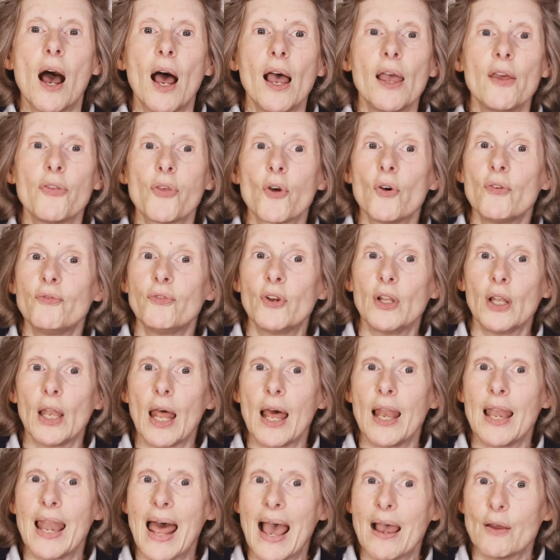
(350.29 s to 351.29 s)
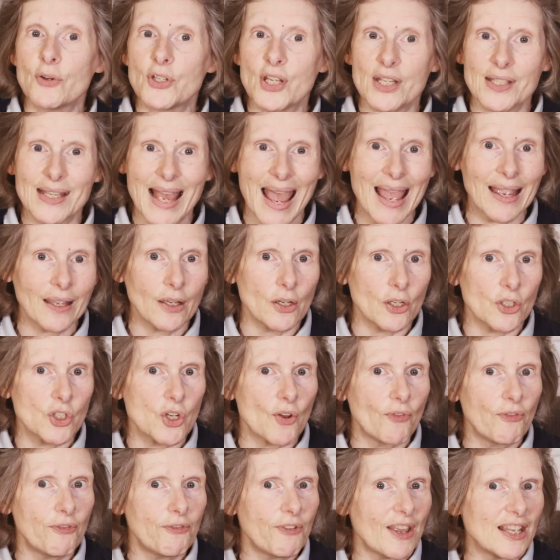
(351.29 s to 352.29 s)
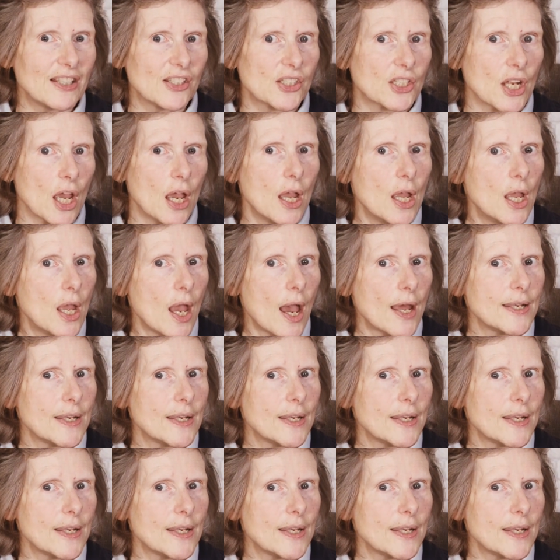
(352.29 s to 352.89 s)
Ahithophel allowed his anger to fester